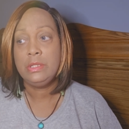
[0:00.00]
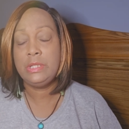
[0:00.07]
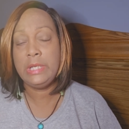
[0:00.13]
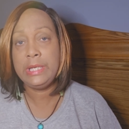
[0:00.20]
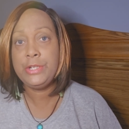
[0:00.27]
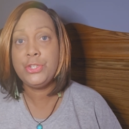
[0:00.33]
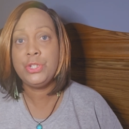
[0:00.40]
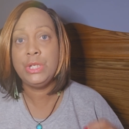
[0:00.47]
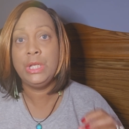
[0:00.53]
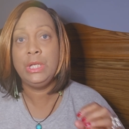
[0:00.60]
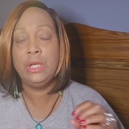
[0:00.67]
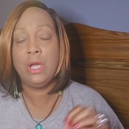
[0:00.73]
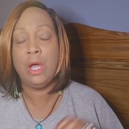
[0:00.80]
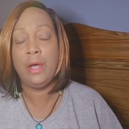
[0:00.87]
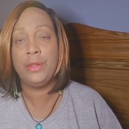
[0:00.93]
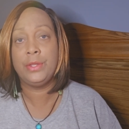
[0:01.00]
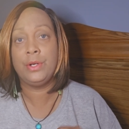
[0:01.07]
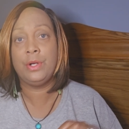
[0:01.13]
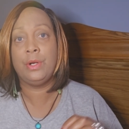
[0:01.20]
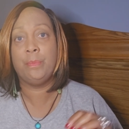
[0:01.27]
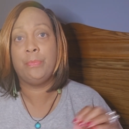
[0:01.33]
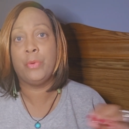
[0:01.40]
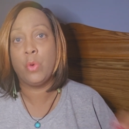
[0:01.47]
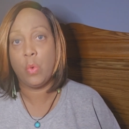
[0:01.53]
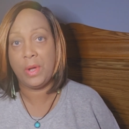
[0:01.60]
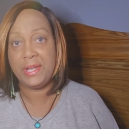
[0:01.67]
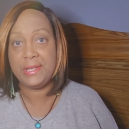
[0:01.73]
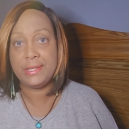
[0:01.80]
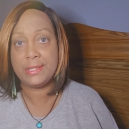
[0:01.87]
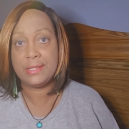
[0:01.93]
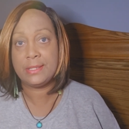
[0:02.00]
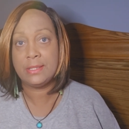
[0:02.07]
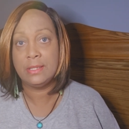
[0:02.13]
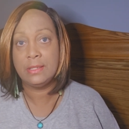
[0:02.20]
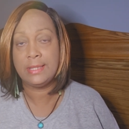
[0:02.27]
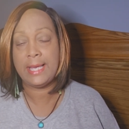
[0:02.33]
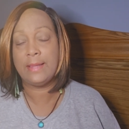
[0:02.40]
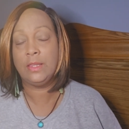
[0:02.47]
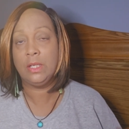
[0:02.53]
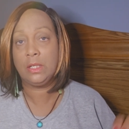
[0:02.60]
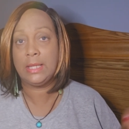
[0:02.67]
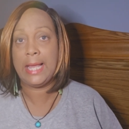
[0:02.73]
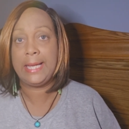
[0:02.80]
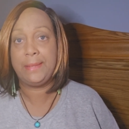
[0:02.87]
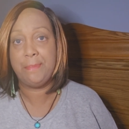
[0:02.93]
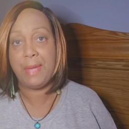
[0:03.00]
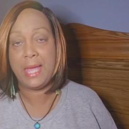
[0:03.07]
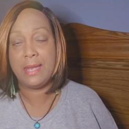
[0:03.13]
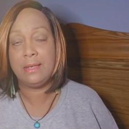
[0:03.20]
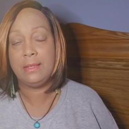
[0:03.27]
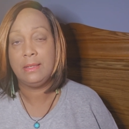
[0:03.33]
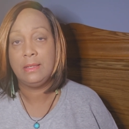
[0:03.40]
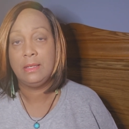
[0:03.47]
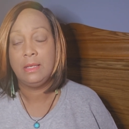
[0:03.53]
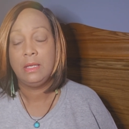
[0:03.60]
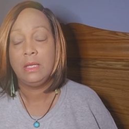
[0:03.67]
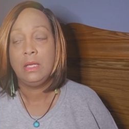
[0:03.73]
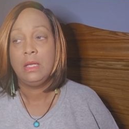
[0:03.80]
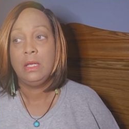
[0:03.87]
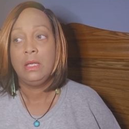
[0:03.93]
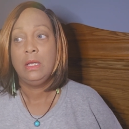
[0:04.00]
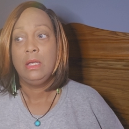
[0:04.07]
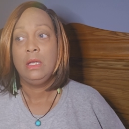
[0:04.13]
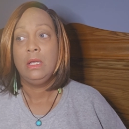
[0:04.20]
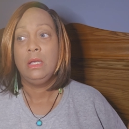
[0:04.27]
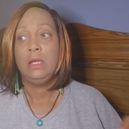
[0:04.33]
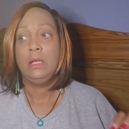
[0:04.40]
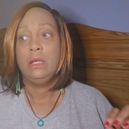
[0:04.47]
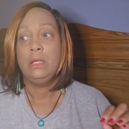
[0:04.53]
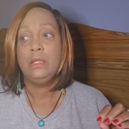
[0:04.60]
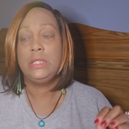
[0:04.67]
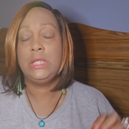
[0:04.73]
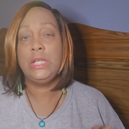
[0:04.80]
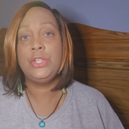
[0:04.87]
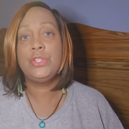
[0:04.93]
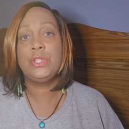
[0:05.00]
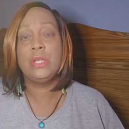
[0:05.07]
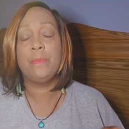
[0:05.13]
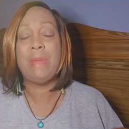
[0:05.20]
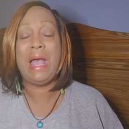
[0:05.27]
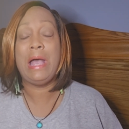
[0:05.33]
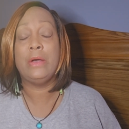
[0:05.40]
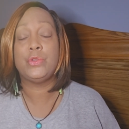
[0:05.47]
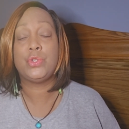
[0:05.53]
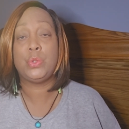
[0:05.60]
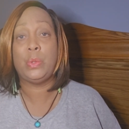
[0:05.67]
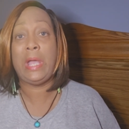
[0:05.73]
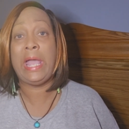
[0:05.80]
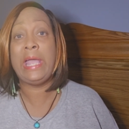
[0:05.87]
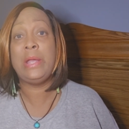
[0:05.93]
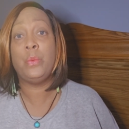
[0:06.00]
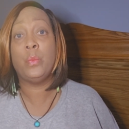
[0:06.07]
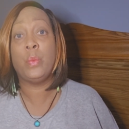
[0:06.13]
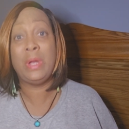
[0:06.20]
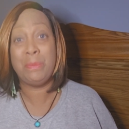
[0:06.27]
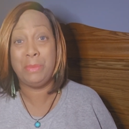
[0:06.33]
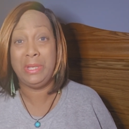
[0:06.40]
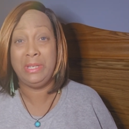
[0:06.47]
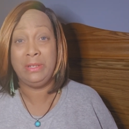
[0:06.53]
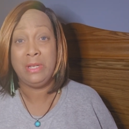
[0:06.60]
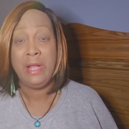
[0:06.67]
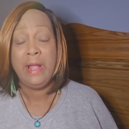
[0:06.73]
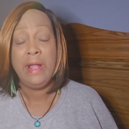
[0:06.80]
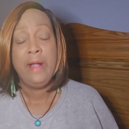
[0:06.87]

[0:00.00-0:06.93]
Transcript: teaching other boys that look like men teach them how to hate women.